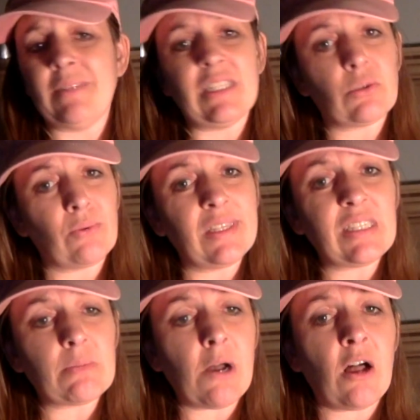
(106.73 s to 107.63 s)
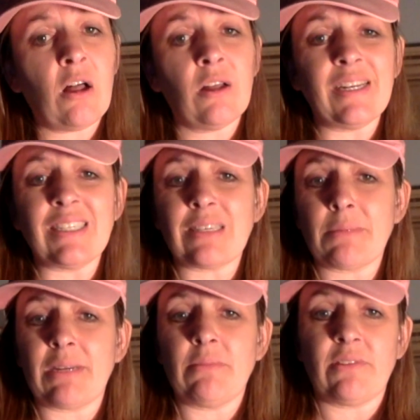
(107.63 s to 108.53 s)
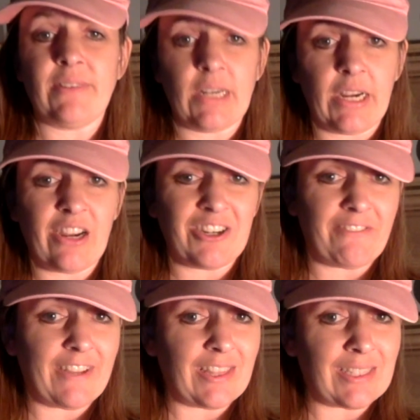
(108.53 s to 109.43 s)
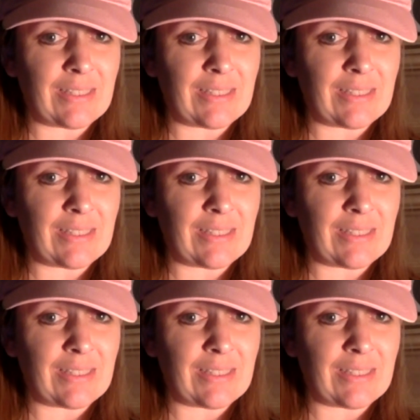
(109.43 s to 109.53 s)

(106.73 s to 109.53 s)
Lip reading: It's really small. It's sometimes very hard to find